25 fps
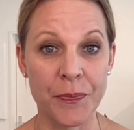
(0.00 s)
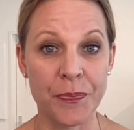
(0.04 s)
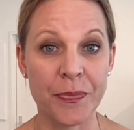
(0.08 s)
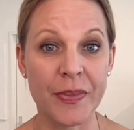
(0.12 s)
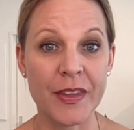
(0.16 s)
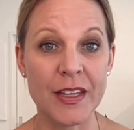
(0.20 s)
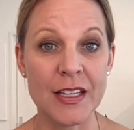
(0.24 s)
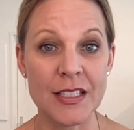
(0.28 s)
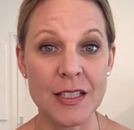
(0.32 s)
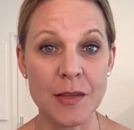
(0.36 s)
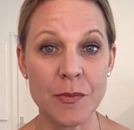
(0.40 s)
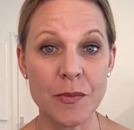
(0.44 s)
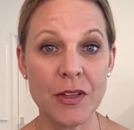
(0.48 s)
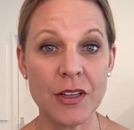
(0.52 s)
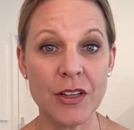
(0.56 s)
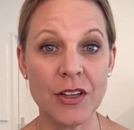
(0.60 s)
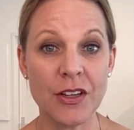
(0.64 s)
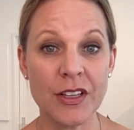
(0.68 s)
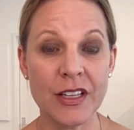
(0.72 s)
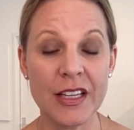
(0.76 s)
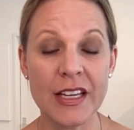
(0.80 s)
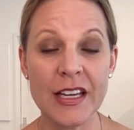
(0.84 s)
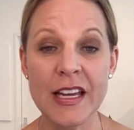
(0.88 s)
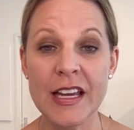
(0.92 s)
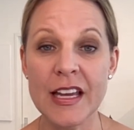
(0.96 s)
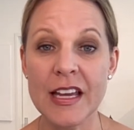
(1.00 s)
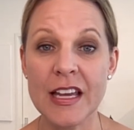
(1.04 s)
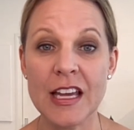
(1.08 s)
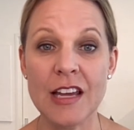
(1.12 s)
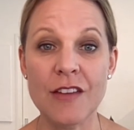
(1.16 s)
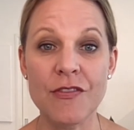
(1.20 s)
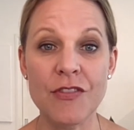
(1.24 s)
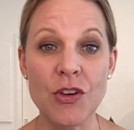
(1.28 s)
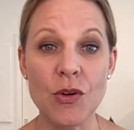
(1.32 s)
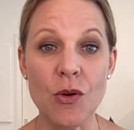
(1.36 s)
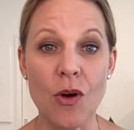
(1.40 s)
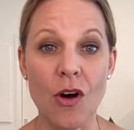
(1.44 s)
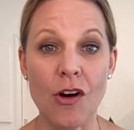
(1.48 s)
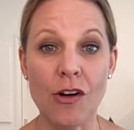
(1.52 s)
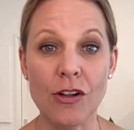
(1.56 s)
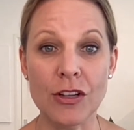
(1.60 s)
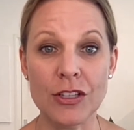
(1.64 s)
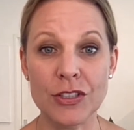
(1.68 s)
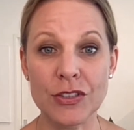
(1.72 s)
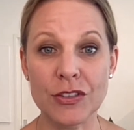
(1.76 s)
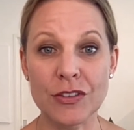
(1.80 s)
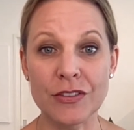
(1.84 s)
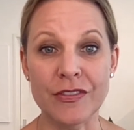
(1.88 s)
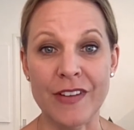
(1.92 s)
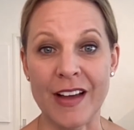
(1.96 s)
Similarly, if you
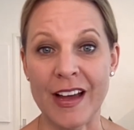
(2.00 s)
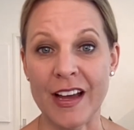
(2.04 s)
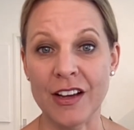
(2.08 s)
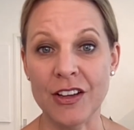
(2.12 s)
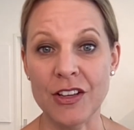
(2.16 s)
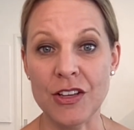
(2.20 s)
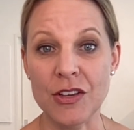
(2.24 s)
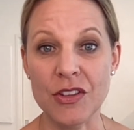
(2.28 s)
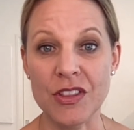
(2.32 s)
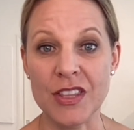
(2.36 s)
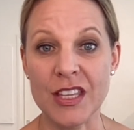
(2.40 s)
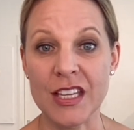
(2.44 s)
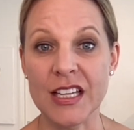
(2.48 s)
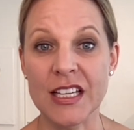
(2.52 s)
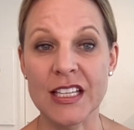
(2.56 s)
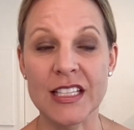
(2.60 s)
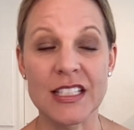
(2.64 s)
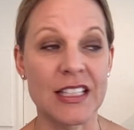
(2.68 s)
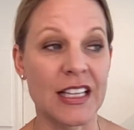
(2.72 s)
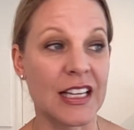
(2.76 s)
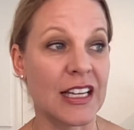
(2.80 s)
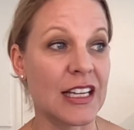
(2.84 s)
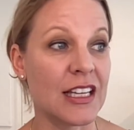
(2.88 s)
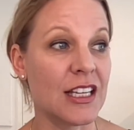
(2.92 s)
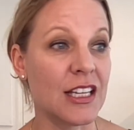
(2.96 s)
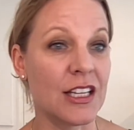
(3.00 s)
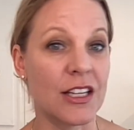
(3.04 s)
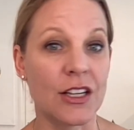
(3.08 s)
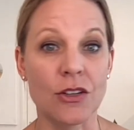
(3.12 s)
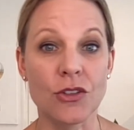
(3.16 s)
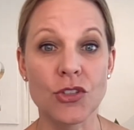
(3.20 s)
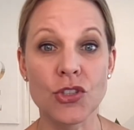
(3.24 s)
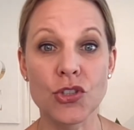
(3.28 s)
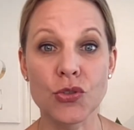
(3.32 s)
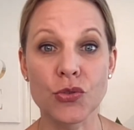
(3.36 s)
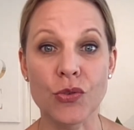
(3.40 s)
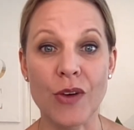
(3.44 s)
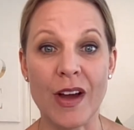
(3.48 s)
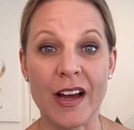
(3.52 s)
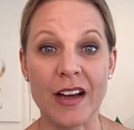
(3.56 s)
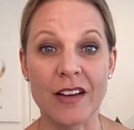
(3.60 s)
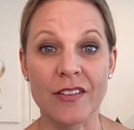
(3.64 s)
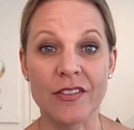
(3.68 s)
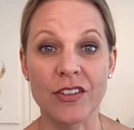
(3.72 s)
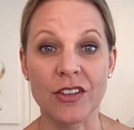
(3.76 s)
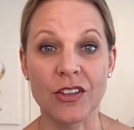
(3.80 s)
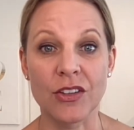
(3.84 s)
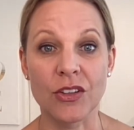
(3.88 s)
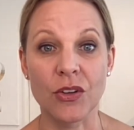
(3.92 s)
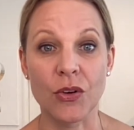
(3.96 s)
also value things like,
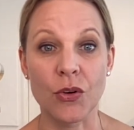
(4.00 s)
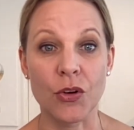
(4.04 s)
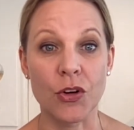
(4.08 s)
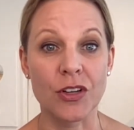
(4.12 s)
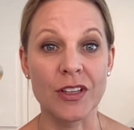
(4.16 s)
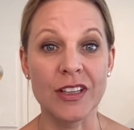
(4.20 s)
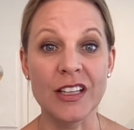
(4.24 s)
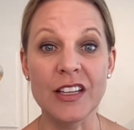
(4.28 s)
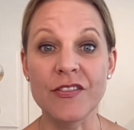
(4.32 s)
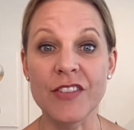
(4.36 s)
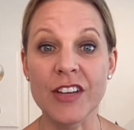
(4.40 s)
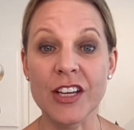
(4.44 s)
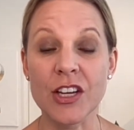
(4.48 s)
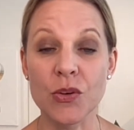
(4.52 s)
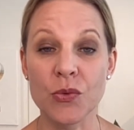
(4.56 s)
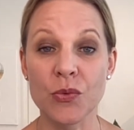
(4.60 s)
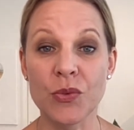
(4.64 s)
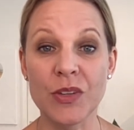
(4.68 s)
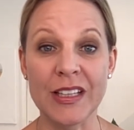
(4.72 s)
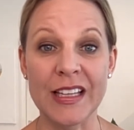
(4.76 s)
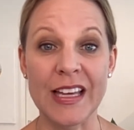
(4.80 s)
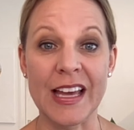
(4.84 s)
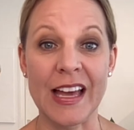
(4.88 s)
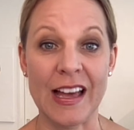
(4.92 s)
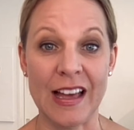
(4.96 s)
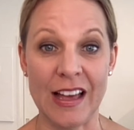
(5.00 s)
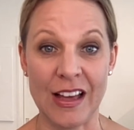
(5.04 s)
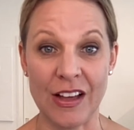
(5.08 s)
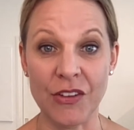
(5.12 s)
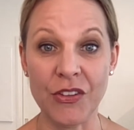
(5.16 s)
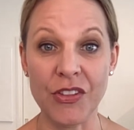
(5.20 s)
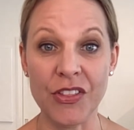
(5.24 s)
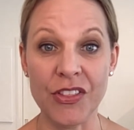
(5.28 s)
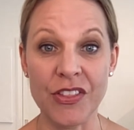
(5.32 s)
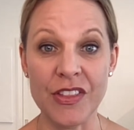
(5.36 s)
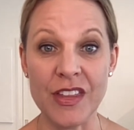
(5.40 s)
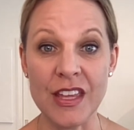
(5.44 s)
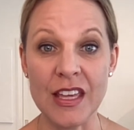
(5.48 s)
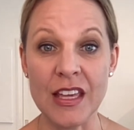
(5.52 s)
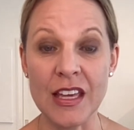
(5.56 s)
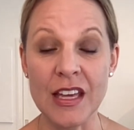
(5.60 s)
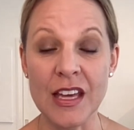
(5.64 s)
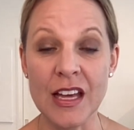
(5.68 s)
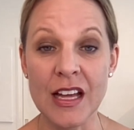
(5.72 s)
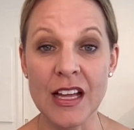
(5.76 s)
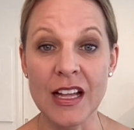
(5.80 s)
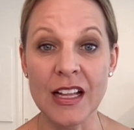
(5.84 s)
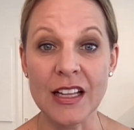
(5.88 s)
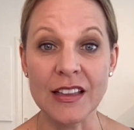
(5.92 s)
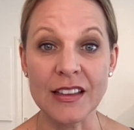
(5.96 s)
travel or living a really healthy
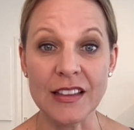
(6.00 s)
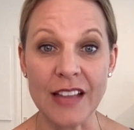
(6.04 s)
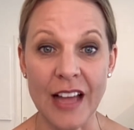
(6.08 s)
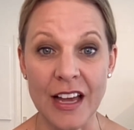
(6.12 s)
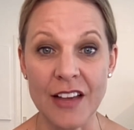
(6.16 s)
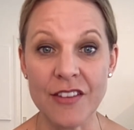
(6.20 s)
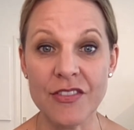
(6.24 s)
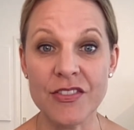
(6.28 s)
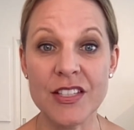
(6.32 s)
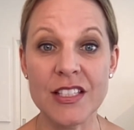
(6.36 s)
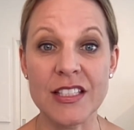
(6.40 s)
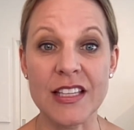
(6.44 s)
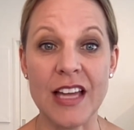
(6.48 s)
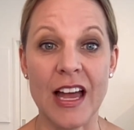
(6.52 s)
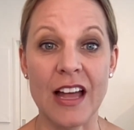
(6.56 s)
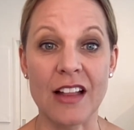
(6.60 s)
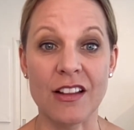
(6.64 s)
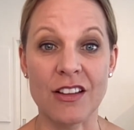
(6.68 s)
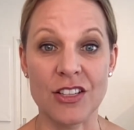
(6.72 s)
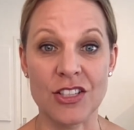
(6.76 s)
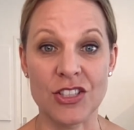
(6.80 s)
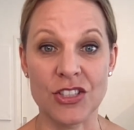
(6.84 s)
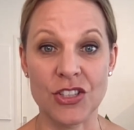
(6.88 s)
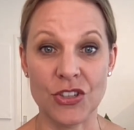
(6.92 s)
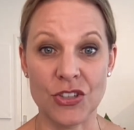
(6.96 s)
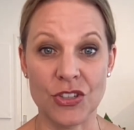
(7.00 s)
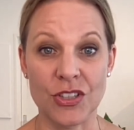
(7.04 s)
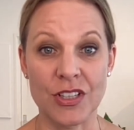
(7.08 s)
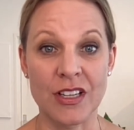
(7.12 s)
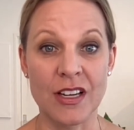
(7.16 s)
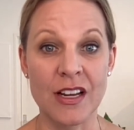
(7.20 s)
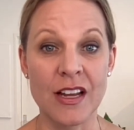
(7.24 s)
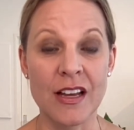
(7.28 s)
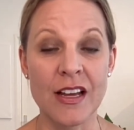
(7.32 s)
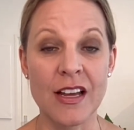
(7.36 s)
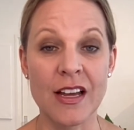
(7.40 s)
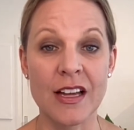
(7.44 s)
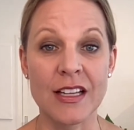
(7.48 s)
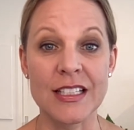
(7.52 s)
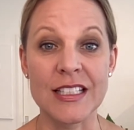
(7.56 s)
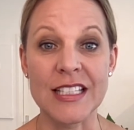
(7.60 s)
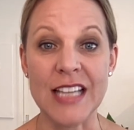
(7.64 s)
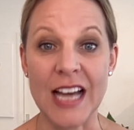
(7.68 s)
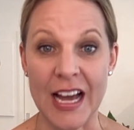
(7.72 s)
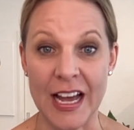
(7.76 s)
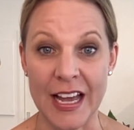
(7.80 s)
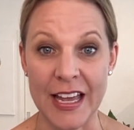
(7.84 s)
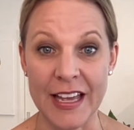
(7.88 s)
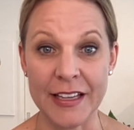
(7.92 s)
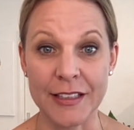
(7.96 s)
lifestyle, a certain
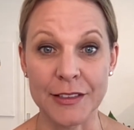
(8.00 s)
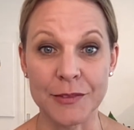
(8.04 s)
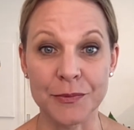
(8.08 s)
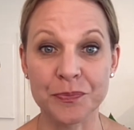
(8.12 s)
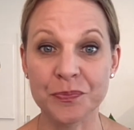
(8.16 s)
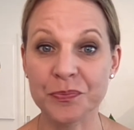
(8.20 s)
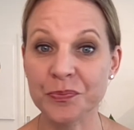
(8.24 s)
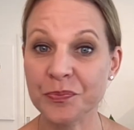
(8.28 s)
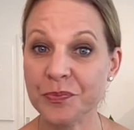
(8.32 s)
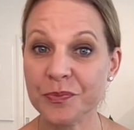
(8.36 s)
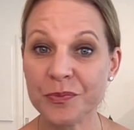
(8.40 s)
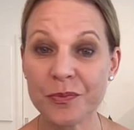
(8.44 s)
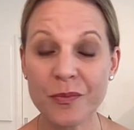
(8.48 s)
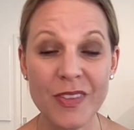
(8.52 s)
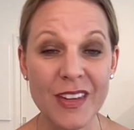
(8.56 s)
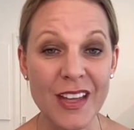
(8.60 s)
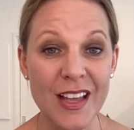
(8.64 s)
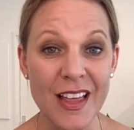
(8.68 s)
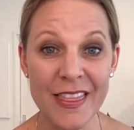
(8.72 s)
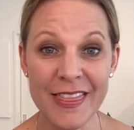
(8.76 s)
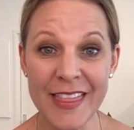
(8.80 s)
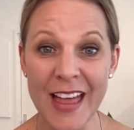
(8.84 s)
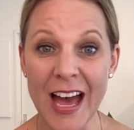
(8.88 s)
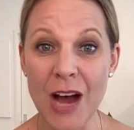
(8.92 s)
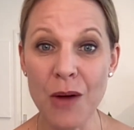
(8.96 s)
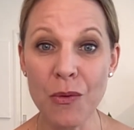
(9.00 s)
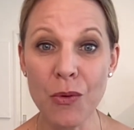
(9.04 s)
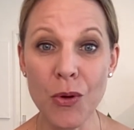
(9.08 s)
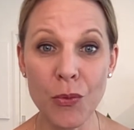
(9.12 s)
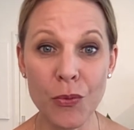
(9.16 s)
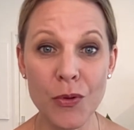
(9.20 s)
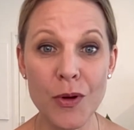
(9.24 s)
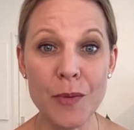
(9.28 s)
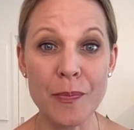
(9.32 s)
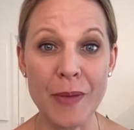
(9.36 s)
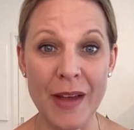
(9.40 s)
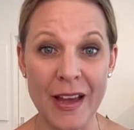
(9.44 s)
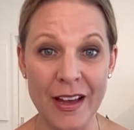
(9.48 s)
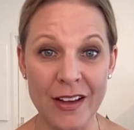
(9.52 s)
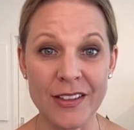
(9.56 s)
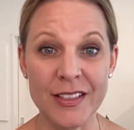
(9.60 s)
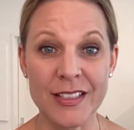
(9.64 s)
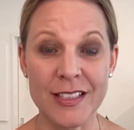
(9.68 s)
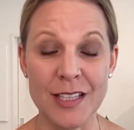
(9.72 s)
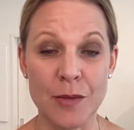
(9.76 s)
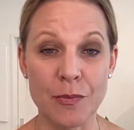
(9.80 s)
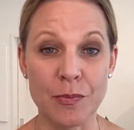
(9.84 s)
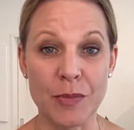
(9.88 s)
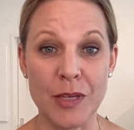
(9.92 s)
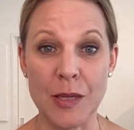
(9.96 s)
diet, that will repel some
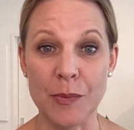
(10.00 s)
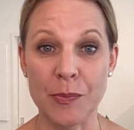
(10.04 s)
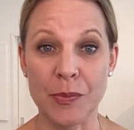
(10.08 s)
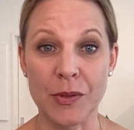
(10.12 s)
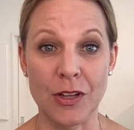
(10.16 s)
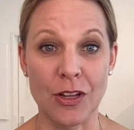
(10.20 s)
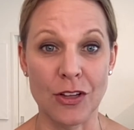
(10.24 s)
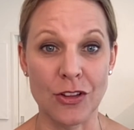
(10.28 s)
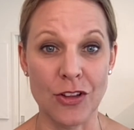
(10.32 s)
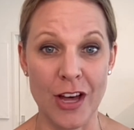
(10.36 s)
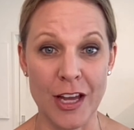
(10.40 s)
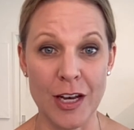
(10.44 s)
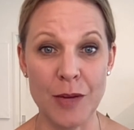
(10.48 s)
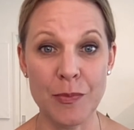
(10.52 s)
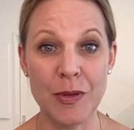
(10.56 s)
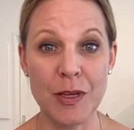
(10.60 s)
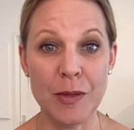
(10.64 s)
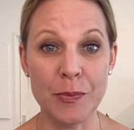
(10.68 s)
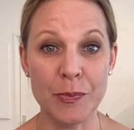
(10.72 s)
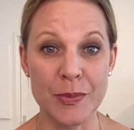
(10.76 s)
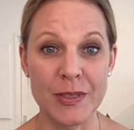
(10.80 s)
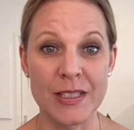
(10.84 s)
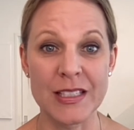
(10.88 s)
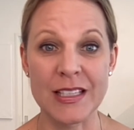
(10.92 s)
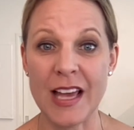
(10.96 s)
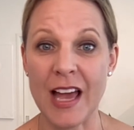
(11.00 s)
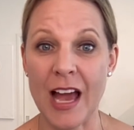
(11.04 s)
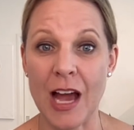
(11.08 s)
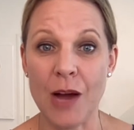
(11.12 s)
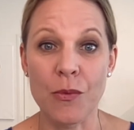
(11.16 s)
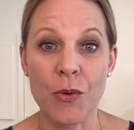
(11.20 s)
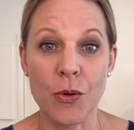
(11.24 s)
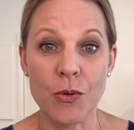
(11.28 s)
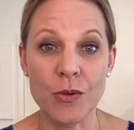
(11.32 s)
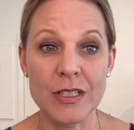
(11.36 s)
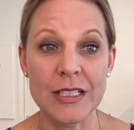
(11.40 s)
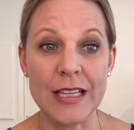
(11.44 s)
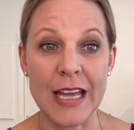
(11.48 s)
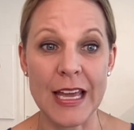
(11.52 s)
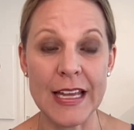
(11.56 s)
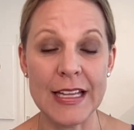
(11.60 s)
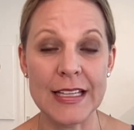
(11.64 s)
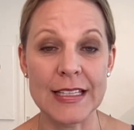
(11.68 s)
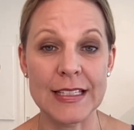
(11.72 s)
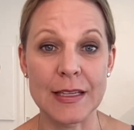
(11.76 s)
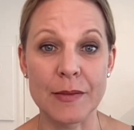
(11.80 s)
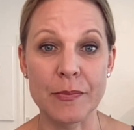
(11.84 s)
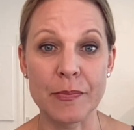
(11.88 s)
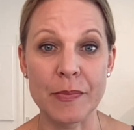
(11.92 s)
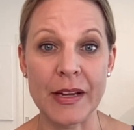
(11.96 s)
people. A lot of people say, I won't date
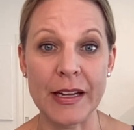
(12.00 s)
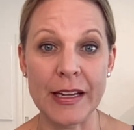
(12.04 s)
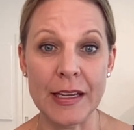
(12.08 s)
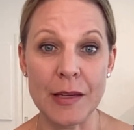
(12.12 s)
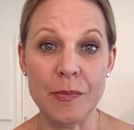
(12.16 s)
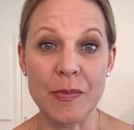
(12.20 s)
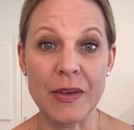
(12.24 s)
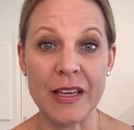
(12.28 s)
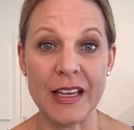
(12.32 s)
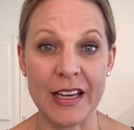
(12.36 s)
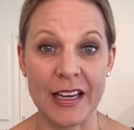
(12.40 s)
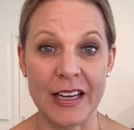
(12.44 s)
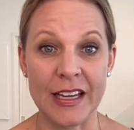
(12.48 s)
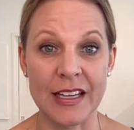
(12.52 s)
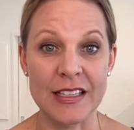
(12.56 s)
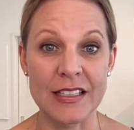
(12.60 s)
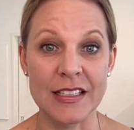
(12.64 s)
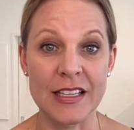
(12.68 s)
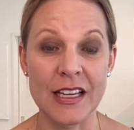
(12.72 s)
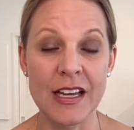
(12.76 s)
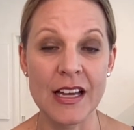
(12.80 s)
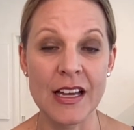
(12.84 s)
somebody because